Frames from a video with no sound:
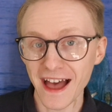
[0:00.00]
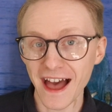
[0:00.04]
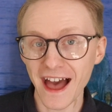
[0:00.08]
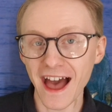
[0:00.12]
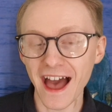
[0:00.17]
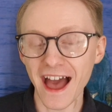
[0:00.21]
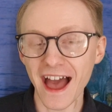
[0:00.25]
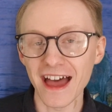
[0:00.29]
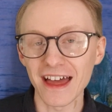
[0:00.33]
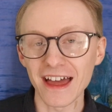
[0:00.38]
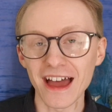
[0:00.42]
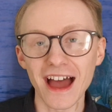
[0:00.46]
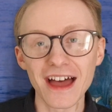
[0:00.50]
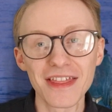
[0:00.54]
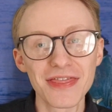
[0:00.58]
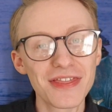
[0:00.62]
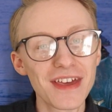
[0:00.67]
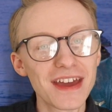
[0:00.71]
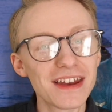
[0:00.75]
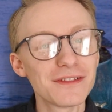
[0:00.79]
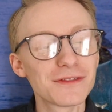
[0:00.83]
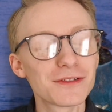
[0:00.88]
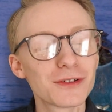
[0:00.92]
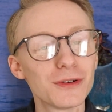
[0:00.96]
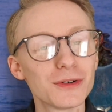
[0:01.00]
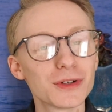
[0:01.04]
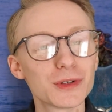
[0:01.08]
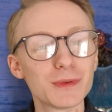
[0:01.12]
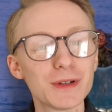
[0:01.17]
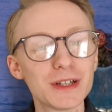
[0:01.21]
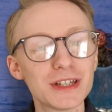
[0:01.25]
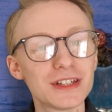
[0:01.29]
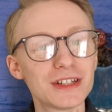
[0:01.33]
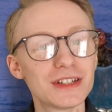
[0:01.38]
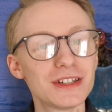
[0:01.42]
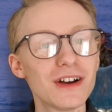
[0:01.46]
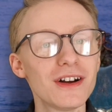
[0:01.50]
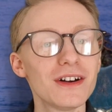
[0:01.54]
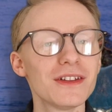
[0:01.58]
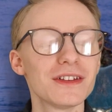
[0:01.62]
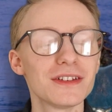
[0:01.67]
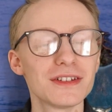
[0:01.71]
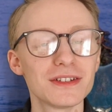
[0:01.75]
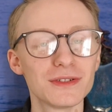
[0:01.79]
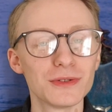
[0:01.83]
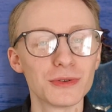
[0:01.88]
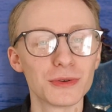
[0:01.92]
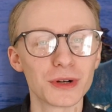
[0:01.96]
And then, of course, we start
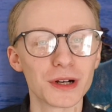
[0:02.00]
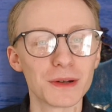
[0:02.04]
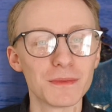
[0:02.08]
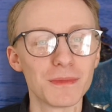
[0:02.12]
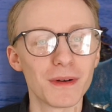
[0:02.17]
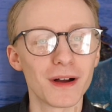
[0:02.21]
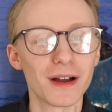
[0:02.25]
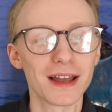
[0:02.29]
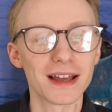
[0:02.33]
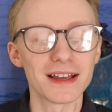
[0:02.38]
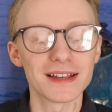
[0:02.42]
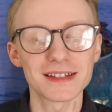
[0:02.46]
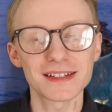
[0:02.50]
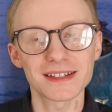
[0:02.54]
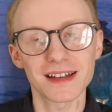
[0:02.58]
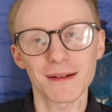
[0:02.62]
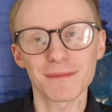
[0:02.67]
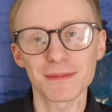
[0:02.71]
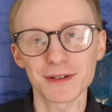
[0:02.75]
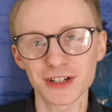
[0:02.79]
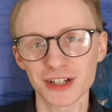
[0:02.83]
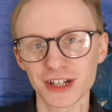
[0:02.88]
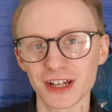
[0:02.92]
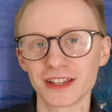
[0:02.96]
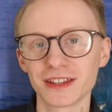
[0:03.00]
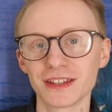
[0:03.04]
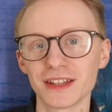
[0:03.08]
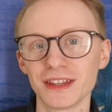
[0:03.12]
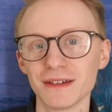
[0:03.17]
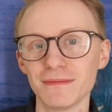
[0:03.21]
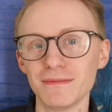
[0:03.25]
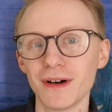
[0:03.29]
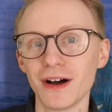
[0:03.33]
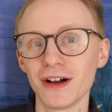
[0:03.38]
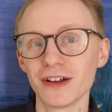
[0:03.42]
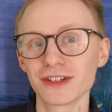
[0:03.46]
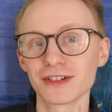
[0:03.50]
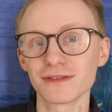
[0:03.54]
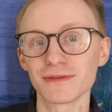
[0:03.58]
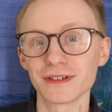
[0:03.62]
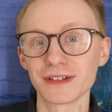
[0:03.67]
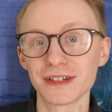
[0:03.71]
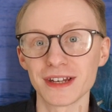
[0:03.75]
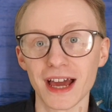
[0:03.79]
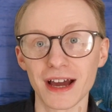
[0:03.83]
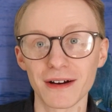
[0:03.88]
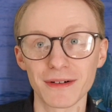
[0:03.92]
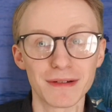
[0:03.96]
this story by establishing that the Master
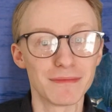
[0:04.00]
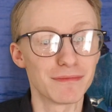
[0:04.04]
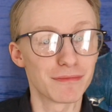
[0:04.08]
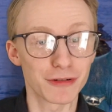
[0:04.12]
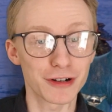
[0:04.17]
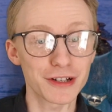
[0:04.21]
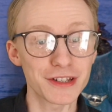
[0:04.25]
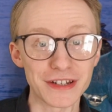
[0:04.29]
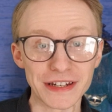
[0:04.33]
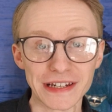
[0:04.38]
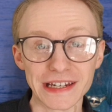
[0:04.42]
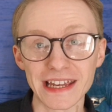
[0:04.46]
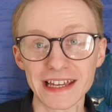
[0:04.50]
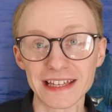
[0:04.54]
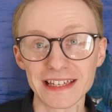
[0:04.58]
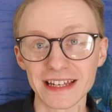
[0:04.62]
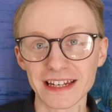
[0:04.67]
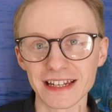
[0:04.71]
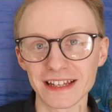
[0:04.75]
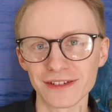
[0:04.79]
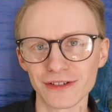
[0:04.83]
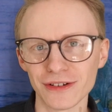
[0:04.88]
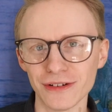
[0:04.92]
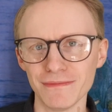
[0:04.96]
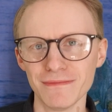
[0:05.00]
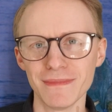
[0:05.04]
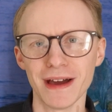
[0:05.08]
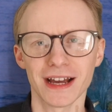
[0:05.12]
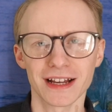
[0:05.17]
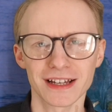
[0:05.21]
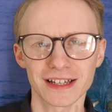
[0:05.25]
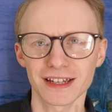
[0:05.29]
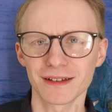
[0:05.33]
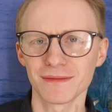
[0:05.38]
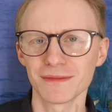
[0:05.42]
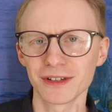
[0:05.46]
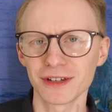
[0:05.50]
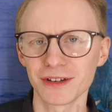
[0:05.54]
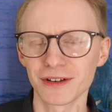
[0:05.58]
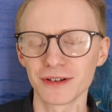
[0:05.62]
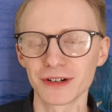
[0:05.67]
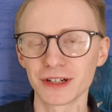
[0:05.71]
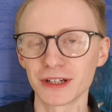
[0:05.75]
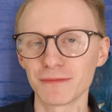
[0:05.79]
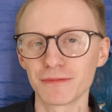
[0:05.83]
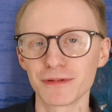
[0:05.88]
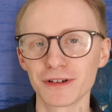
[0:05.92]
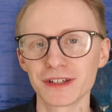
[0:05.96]
is now in prison. He's in a sort of maximum
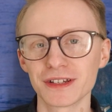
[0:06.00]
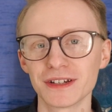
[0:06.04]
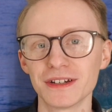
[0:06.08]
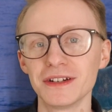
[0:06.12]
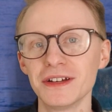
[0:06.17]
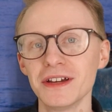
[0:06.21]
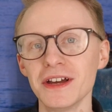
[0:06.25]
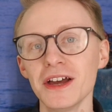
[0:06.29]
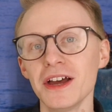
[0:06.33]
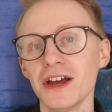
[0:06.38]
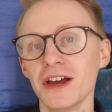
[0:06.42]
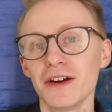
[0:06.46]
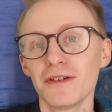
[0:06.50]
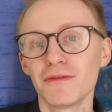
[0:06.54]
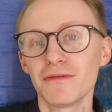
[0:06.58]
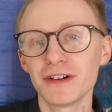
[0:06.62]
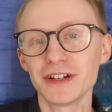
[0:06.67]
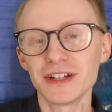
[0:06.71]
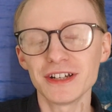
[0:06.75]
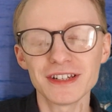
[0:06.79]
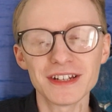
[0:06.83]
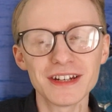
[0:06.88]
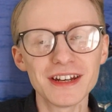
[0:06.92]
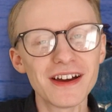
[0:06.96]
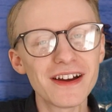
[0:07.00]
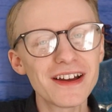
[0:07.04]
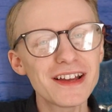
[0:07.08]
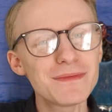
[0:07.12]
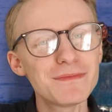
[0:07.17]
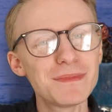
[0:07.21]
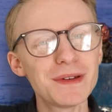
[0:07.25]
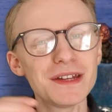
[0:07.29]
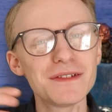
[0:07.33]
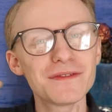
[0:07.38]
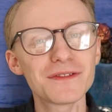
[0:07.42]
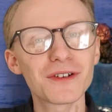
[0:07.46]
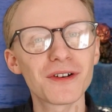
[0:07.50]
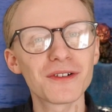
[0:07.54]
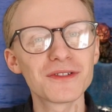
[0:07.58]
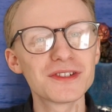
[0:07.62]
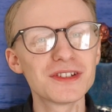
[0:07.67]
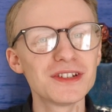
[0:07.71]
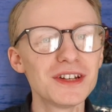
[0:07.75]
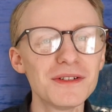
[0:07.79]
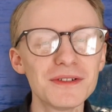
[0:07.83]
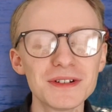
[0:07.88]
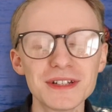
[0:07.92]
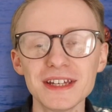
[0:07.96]
security prison, which is a nice bit of
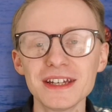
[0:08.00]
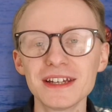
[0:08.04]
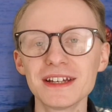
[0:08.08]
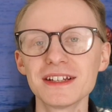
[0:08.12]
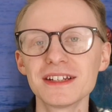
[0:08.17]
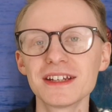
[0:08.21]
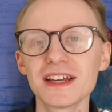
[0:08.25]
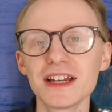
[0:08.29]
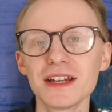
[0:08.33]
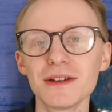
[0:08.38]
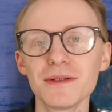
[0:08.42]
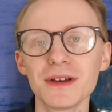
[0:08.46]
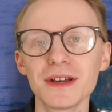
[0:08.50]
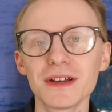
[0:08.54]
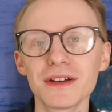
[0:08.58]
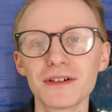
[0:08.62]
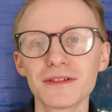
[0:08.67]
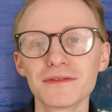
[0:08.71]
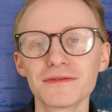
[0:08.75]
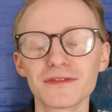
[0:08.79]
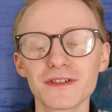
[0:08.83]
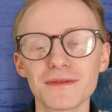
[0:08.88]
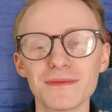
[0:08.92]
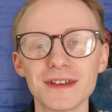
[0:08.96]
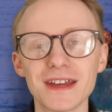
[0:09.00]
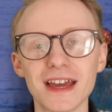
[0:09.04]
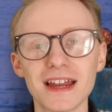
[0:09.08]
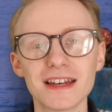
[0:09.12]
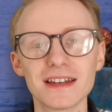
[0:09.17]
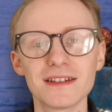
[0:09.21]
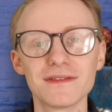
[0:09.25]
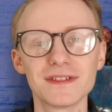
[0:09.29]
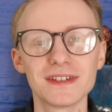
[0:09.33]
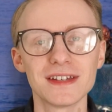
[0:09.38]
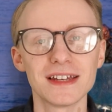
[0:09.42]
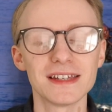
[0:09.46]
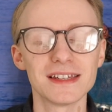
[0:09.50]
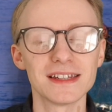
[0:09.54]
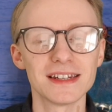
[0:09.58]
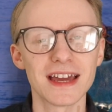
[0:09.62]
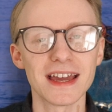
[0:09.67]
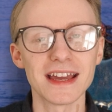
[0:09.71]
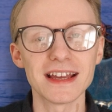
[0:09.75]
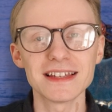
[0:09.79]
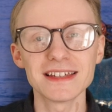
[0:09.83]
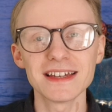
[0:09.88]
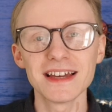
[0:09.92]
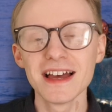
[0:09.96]
continuity continuing on from the end of Season
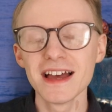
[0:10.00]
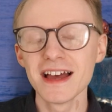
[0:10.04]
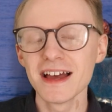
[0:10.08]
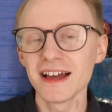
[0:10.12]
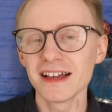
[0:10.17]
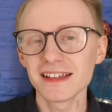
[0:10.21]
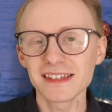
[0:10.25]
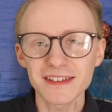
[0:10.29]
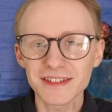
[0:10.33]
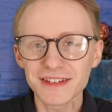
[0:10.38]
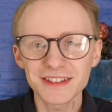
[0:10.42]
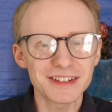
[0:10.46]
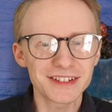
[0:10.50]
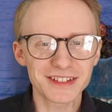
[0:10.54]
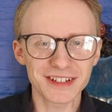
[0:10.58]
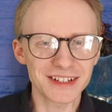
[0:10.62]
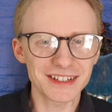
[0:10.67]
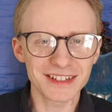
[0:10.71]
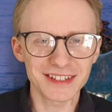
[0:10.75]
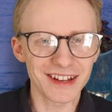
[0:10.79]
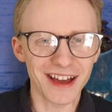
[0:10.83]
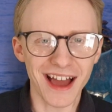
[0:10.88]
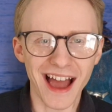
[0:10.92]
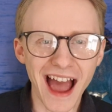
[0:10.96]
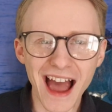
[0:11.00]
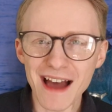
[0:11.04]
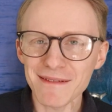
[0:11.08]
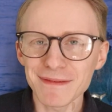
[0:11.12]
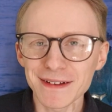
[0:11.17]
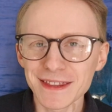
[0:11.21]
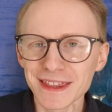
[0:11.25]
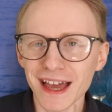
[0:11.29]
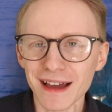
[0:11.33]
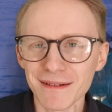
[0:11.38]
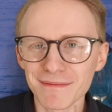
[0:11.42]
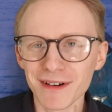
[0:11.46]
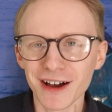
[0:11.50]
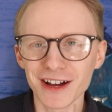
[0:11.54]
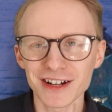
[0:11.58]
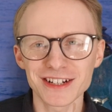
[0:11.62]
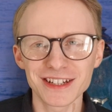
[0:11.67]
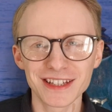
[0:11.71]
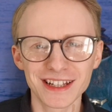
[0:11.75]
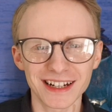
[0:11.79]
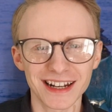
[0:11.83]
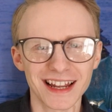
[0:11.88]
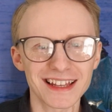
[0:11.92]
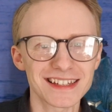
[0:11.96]
8. Something that doesn't happen that much
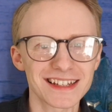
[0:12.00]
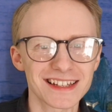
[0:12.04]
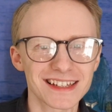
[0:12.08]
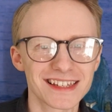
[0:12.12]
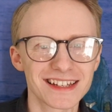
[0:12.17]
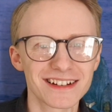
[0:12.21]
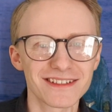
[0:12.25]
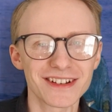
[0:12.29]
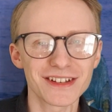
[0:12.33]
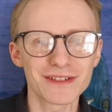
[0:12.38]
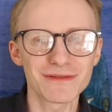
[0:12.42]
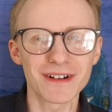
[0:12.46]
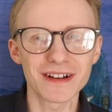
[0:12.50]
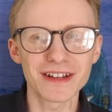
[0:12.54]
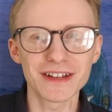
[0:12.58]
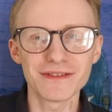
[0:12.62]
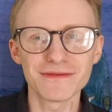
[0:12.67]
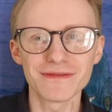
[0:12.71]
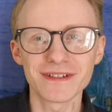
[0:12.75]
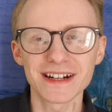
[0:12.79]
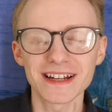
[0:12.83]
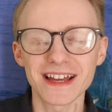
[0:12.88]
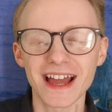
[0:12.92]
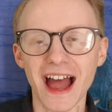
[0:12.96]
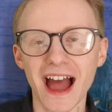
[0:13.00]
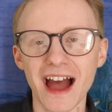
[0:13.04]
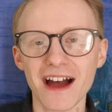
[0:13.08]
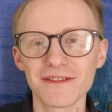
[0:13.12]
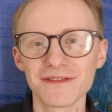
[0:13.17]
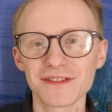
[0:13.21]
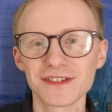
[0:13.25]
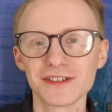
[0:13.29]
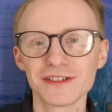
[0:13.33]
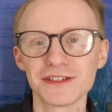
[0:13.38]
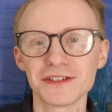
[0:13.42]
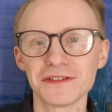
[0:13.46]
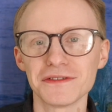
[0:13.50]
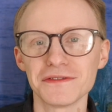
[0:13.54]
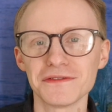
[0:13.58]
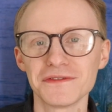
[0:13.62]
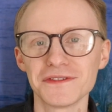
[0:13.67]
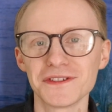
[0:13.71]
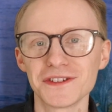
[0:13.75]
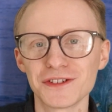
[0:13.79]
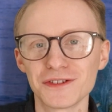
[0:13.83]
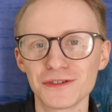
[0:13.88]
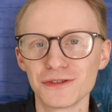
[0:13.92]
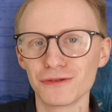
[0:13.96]
in the classic series, where you really have sort of
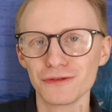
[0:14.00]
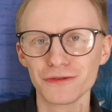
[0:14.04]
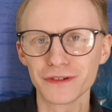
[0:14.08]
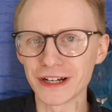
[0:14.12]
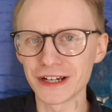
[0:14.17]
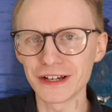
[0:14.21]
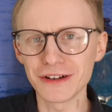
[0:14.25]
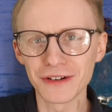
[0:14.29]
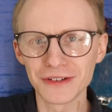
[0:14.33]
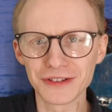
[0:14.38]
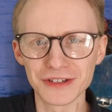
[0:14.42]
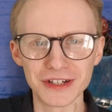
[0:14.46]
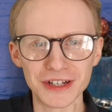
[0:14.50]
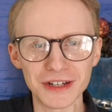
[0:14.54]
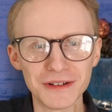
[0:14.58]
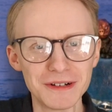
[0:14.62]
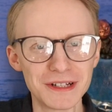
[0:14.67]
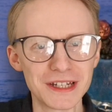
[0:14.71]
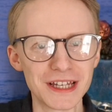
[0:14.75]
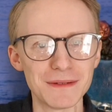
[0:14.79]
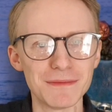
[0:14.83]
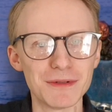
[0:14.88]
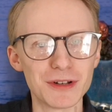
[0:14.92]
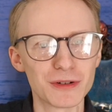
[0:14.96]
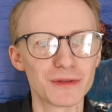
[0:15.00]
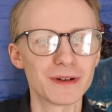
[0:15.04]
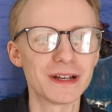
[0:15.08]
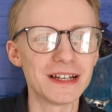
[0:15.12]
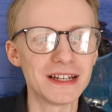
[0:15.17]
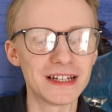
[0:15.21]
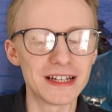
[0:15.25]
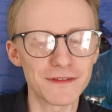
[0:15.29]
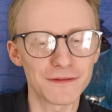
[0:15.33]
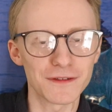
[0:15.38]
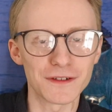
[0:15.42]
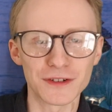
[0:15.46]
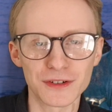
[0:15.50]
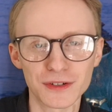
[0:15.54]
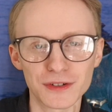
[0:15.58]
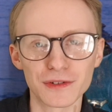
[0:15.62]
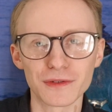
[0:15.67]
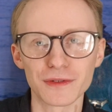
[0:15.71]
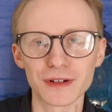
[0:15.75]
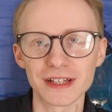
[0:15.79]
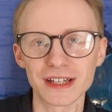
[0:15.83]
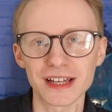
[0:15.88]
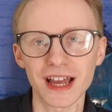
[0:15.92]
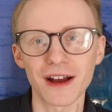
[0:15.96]
story continuity between different
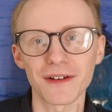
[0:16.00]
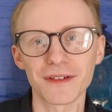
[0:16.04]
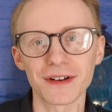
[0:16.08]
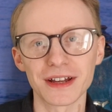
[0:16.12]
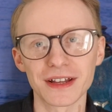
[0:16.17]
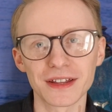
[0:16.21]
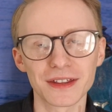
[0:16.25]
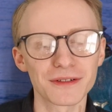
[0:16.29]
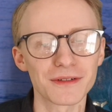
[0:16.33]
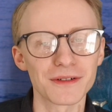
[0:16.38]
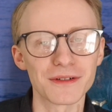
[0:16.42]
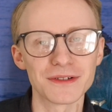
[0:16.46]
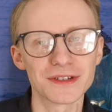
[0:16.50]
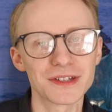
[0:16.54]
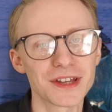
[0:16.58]
stories carrying through.